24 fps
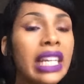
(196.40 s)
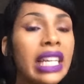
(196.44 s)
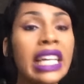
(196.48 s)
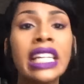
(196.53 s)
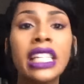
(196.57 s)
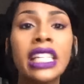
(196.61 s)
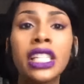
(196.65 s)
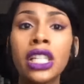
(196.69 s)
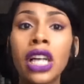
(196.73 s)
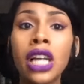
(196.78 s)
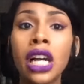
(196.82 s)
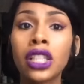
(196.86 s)

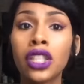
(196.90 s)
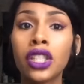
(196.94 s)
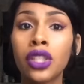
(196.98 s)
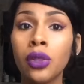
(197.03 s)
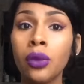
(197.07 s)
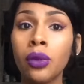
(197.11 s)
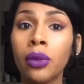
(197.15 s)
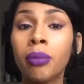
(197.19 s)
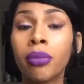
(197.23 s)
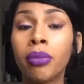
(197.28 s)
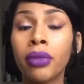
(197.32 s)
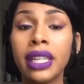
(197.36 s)
it's not
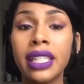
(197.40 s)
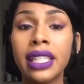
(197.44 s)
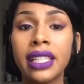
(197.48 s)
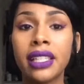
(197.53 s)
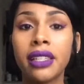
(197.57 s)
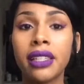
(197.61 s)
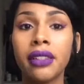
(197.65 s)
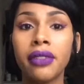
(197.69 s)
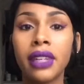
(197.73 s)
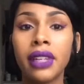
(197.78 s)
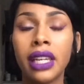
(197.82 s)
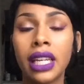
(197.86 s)
too
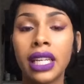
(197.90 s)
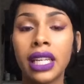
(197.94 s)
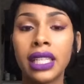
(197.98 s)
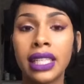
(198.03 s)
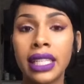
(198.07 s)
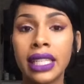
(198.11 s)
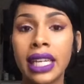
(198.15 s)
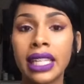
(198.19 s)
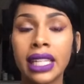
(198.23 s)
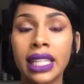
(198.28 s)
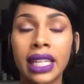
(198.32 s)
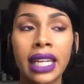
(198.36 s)
abrasive,
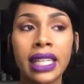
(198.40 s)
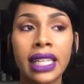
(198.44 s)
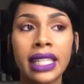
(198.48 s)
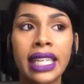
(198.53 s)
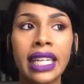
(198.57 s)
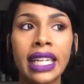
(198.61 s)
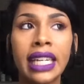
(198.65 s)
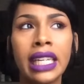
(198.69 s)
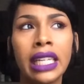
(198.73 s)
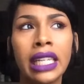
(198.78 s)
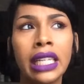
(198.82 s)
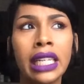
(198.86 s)
because yes, like I
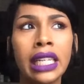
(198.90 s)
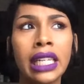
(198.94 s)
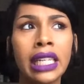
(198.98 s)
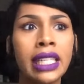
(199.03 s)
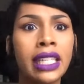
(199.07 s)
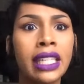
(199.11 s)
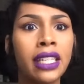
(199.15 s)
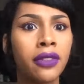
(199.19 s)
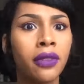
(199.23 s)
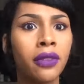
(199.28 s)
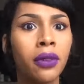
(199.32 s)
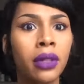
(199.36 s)
said, it
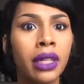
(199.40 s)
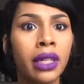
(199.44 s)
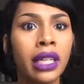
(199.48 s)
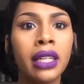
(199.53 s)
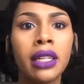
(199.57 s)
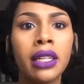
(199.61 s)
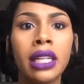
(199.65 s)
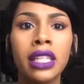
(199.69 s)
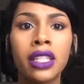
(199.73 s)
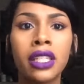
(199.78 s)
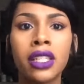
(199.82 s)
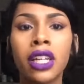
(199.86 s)
is
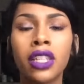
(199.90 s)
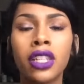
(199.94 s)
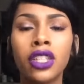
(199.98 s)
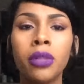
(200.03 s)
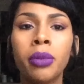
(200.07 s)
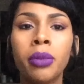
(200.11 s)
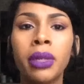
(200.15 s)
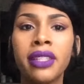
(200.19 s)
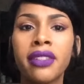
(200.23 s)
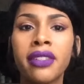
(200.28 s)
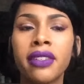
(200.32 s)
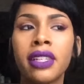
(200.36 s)
exfoliating, and it's not
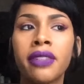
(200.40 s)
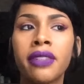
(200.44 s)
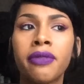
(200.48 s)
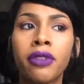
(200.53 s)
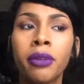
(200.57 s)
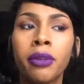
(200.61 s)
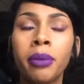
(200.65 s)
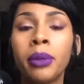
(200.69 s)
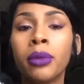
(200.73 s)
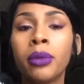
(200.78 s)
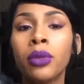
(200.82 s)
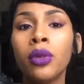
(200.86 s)
too abrasive
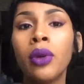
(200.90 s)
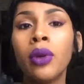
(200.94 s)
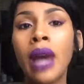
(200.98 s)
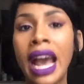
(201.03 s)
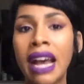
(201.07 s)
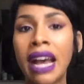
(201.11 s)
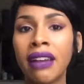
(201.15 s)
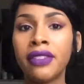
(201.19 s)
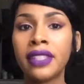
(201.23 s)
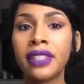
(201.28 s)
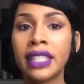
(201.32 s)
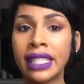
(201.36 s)
for people who
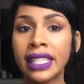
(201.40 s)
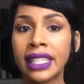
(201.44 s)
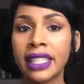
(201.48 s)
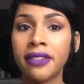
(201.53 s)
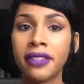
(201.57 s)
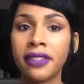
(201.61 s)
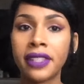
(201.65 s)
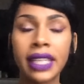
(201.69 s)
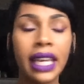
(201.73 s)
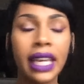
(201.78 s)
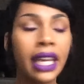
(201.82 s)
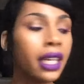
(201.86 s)
have
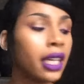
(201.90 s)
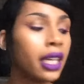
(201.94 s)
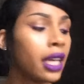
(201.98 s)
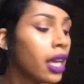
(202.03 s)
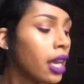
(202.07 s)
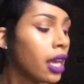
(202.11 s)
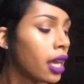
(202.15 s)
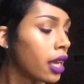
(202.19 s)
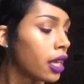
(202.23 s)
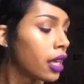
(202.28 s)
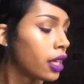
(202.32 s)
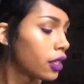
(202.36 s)
sensitive skin.
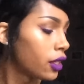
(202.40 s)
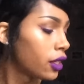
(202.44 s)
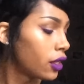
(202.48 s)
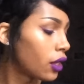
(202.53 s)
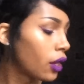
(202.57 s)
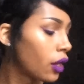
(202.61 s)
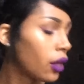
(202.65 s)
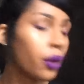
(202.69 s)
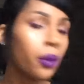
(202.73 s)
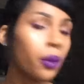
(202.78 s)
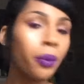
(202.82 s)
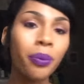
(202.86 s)

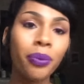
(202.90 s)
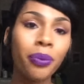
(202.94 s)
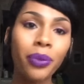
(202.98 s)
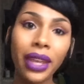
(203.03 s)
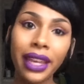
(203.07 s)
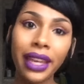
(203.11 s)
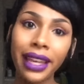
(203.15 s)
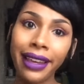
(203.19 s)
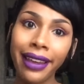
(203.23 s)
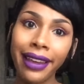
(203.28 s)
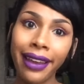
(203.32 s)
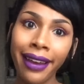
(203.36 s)
So
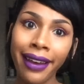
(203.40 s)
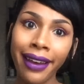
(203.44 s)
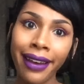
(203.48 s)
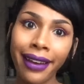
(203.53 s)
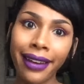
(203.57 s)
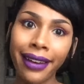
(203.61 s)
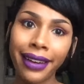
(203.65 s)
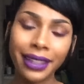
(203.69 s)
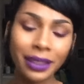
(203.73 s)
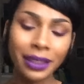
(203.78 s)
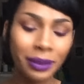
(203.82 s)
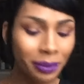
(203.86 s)

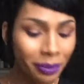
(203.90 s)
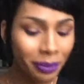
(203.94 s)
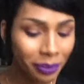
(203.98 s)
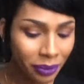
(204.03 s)
yeah.